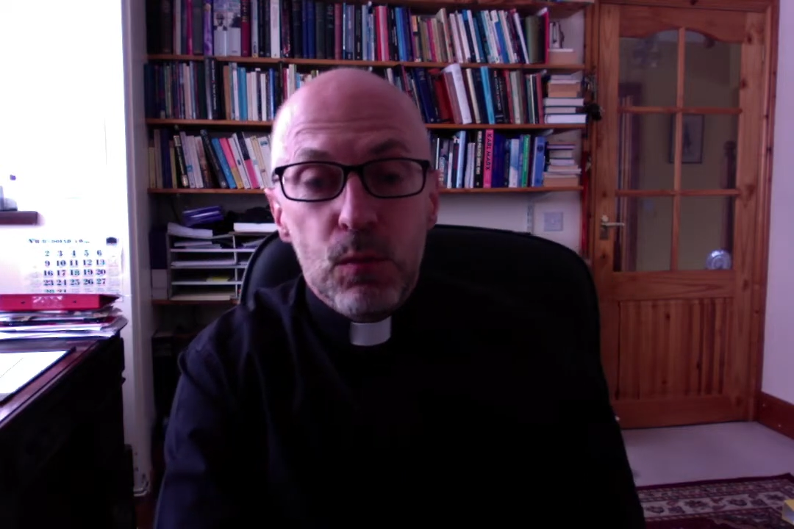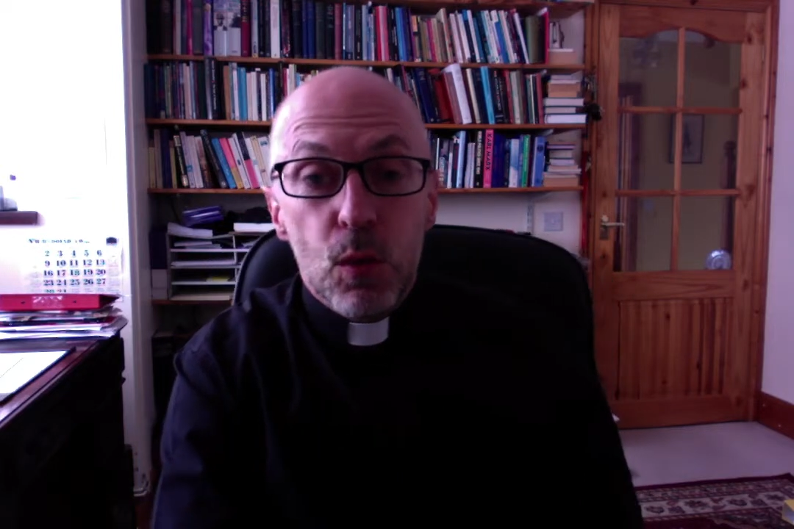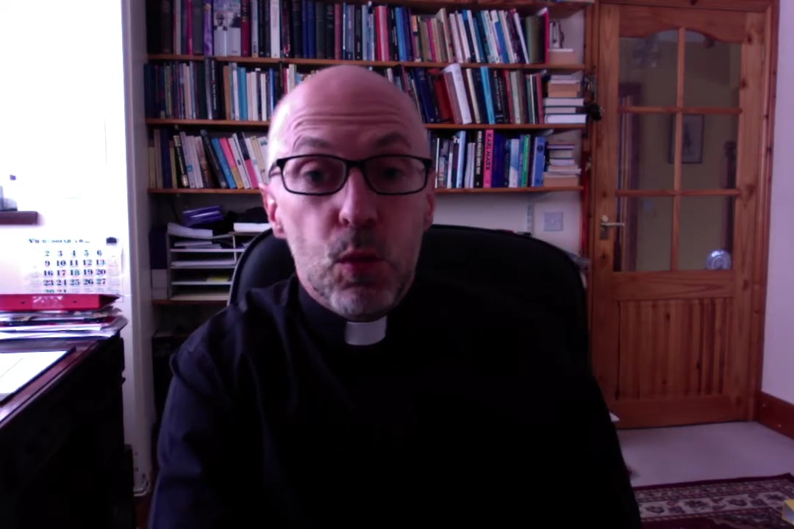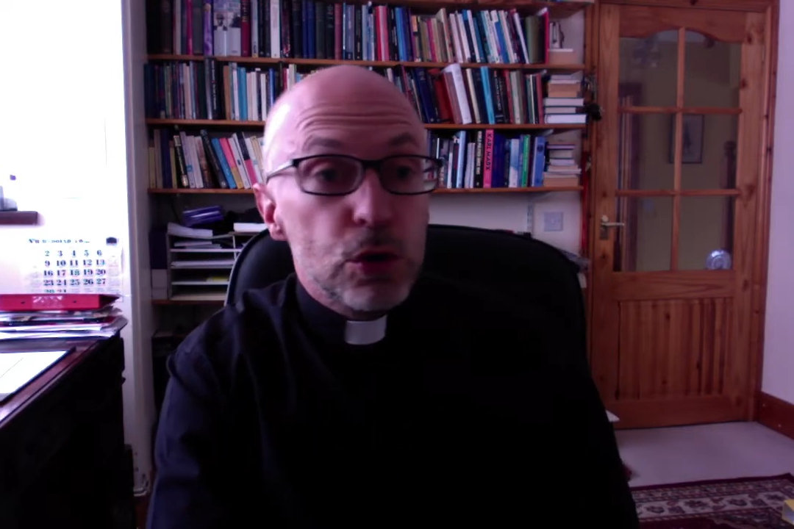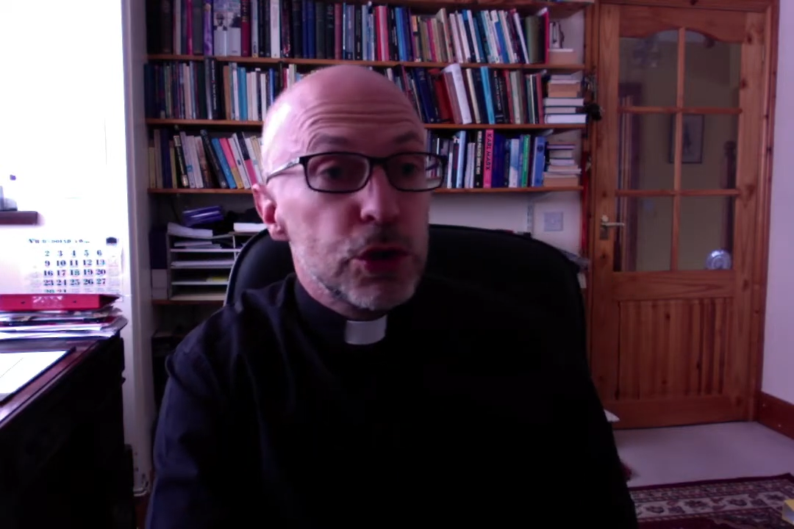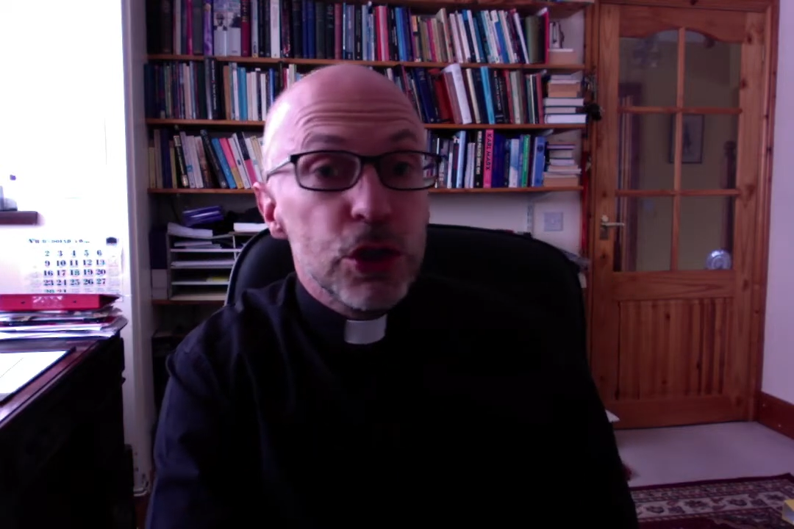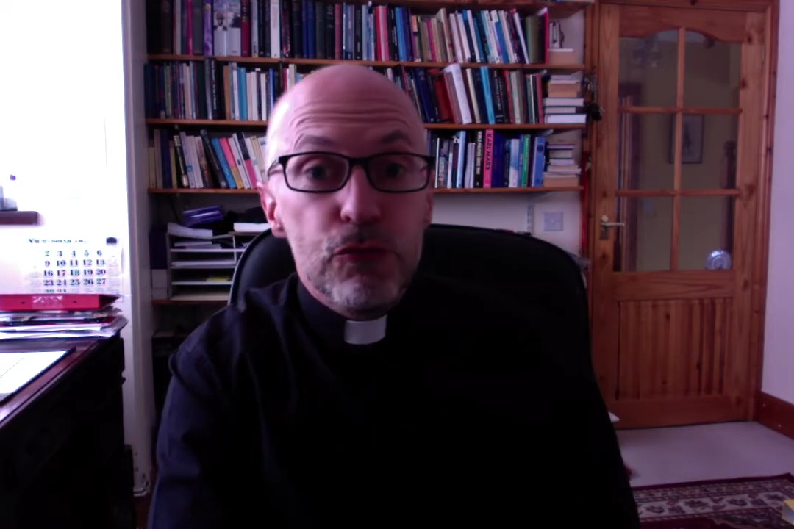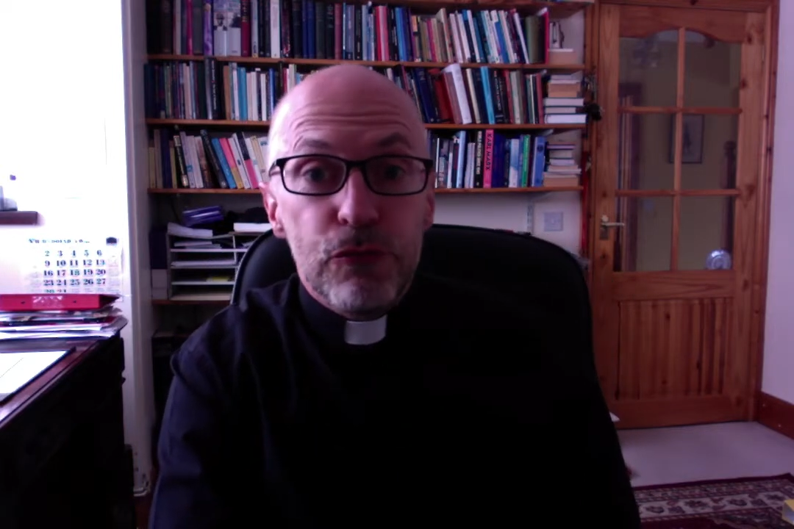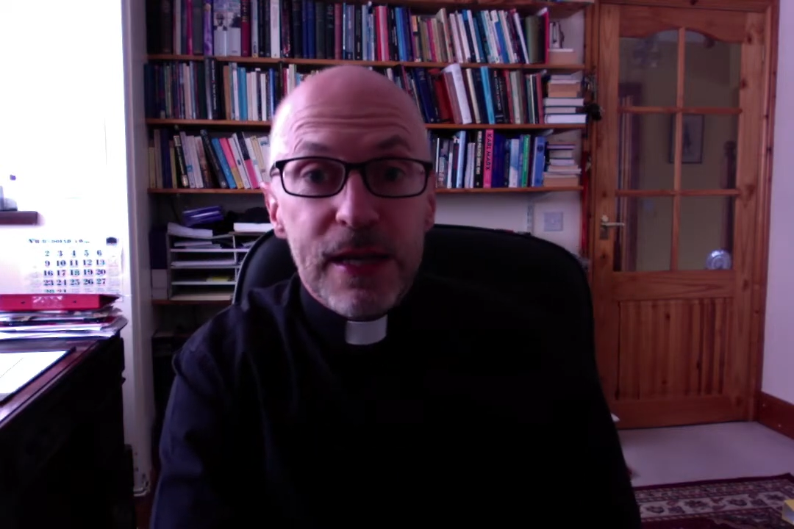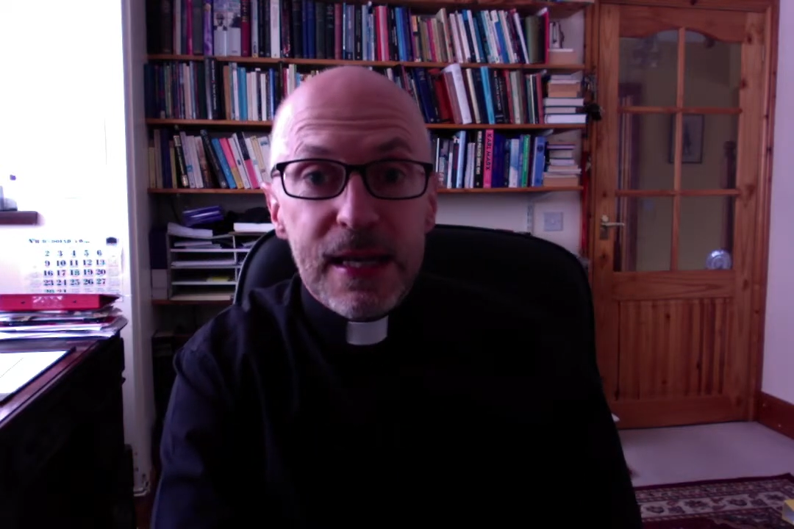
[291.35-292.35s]
well, what do you
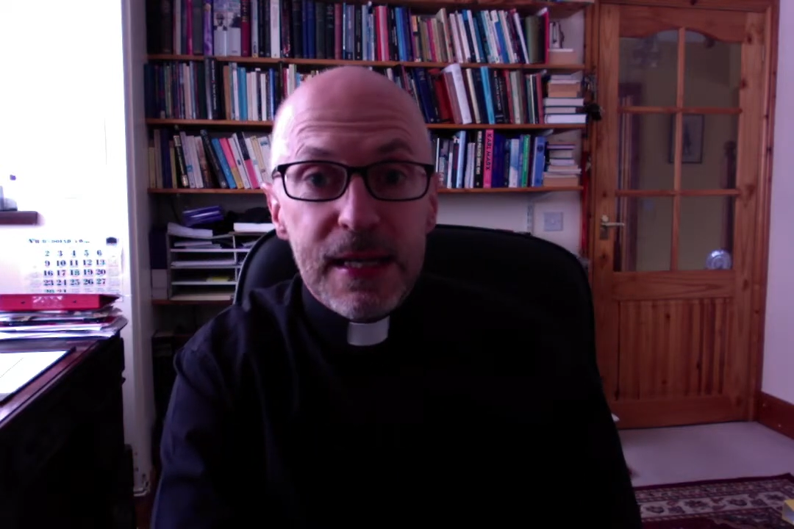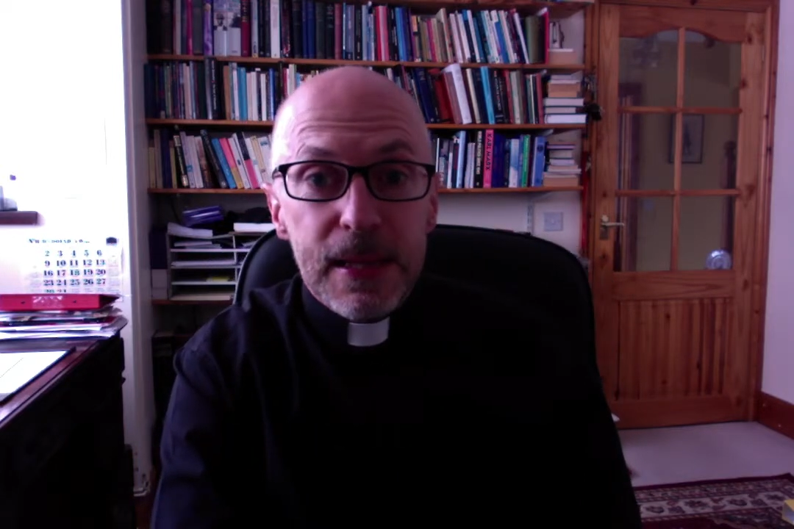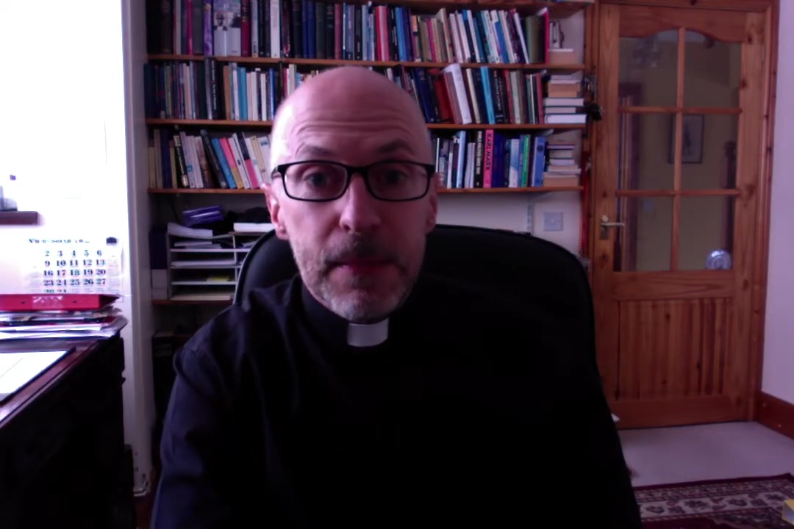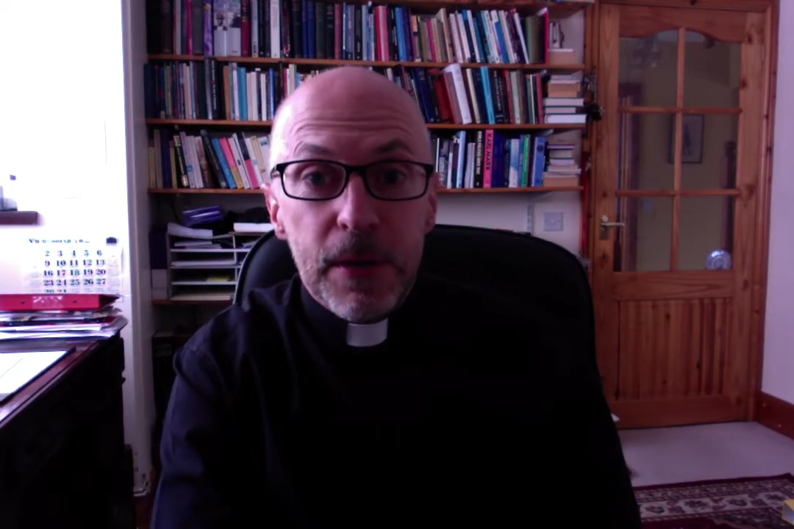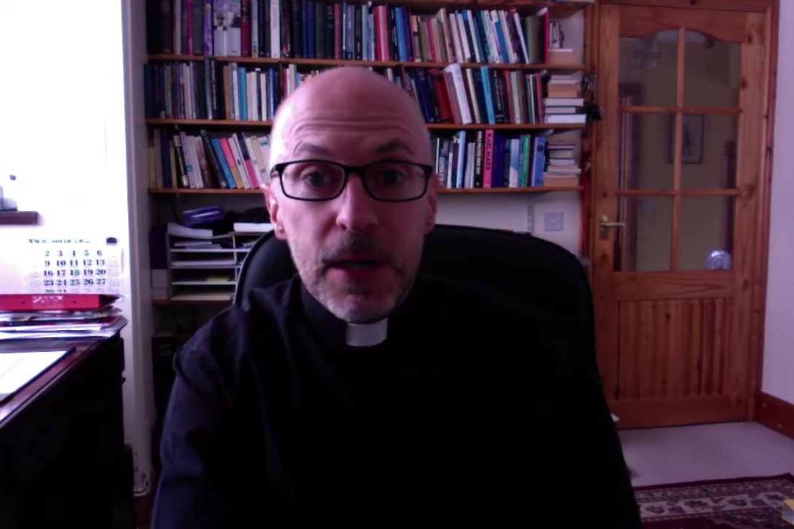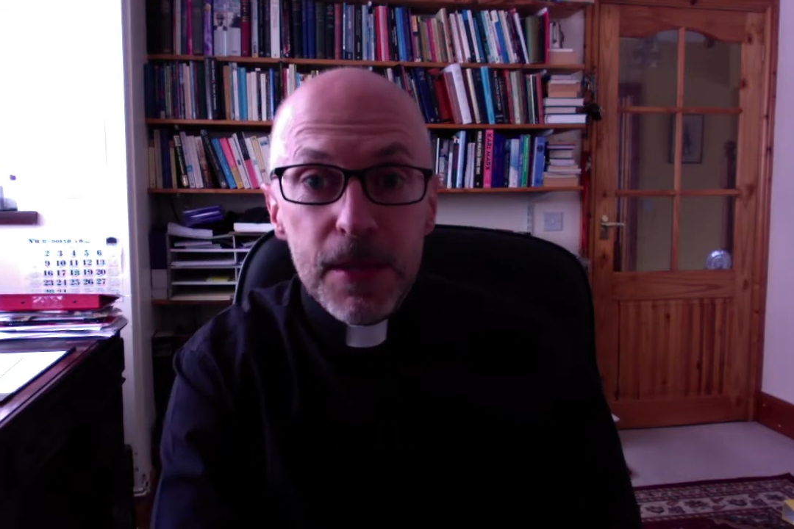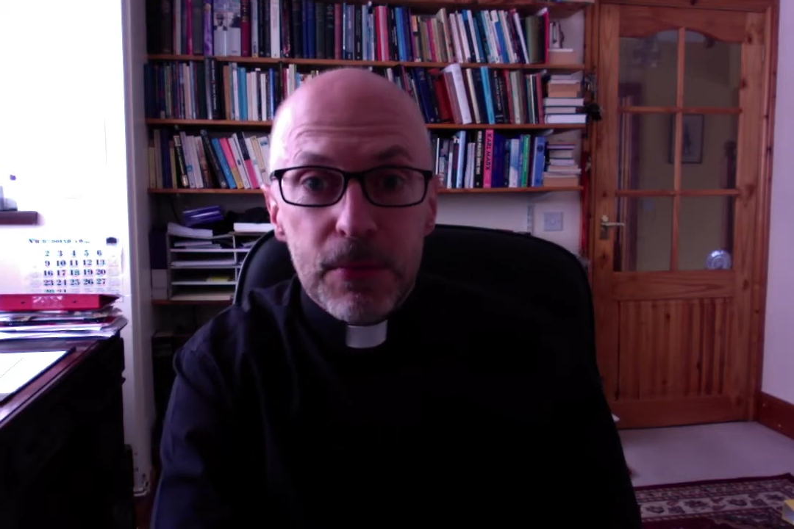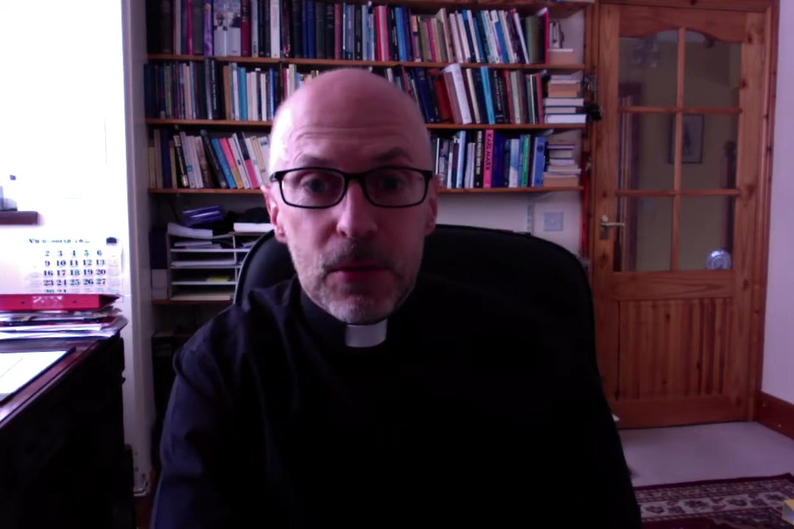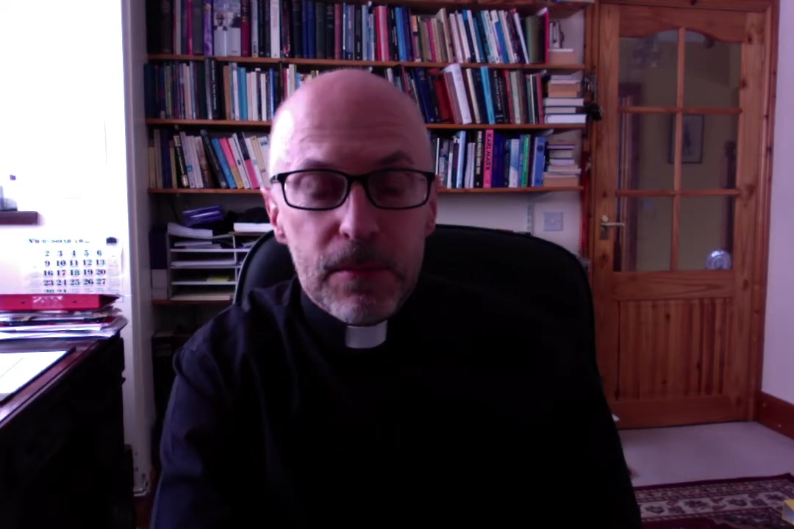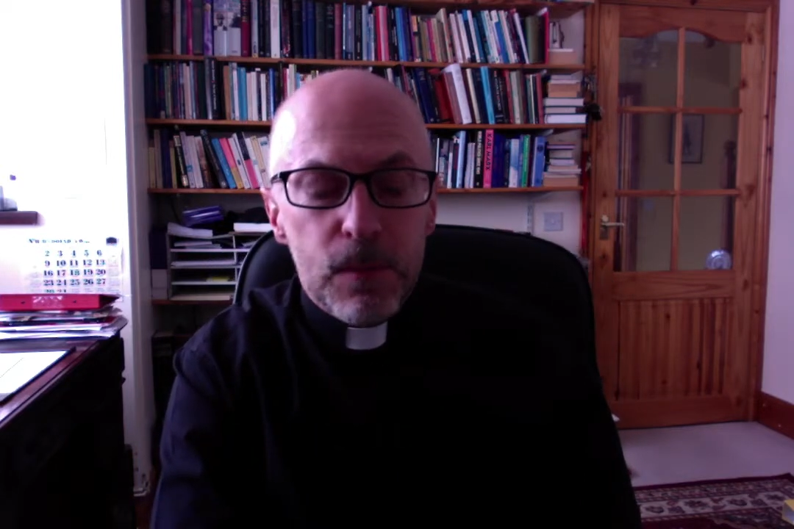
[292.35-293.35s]
read in the
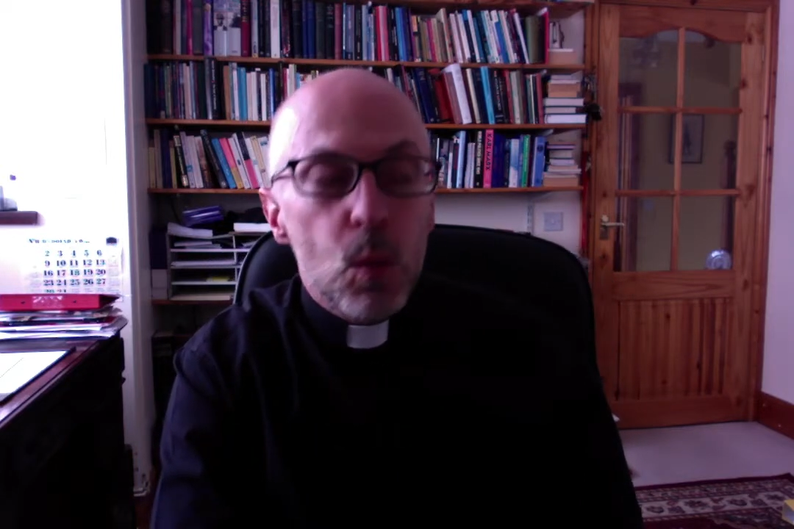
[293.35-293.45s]
Bible?